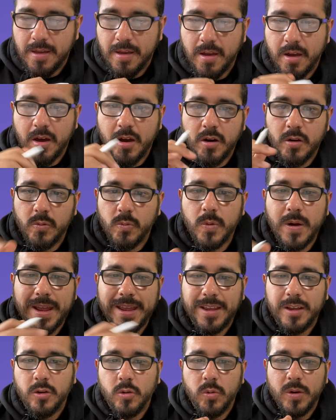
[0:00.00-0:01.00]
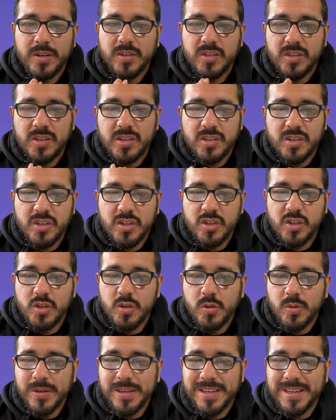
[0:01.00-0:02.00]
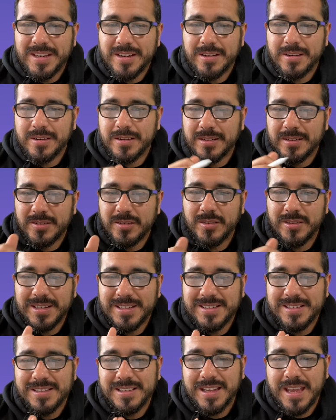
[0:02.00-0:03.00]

All right, question two here. So let's look